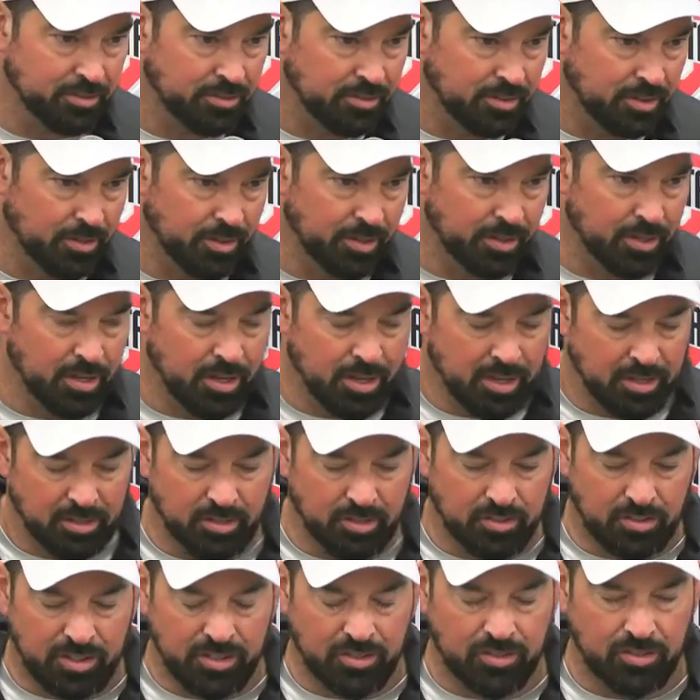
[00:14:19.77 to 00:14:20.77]
The
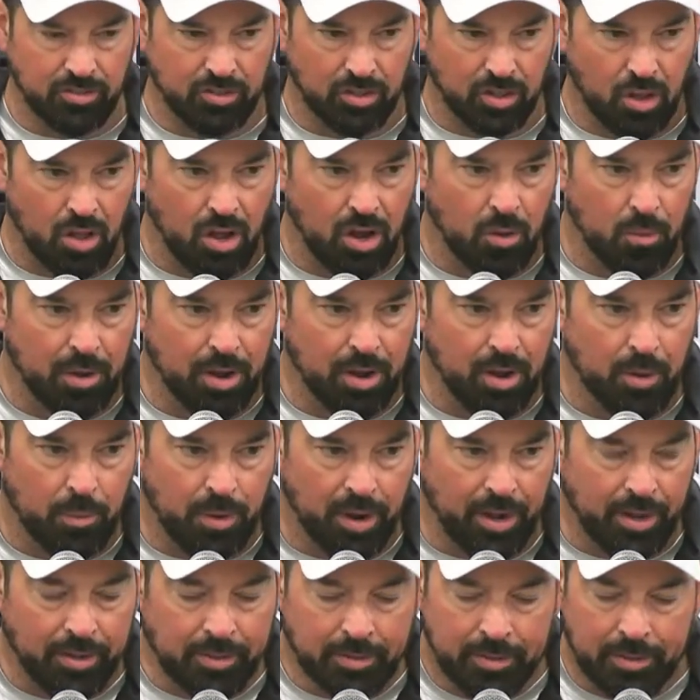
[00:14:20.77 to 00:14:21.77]
season's a long way
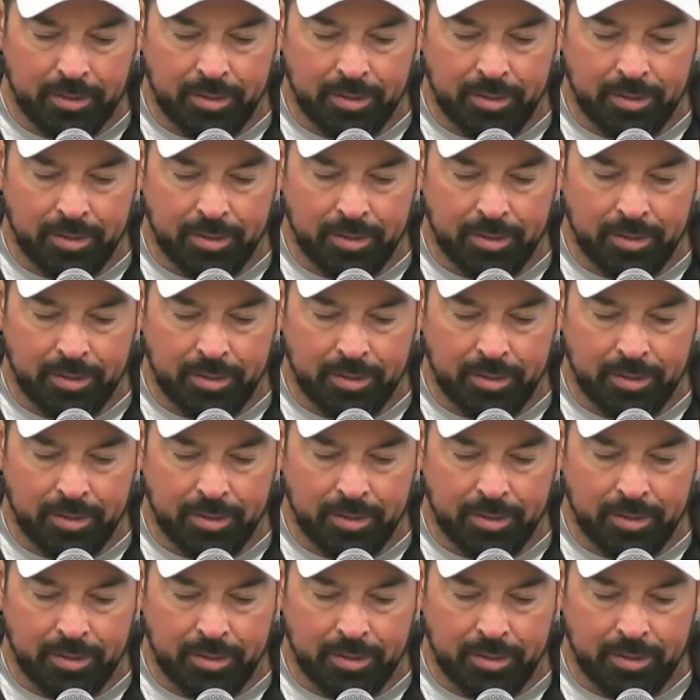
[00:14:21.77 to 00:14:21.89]
away,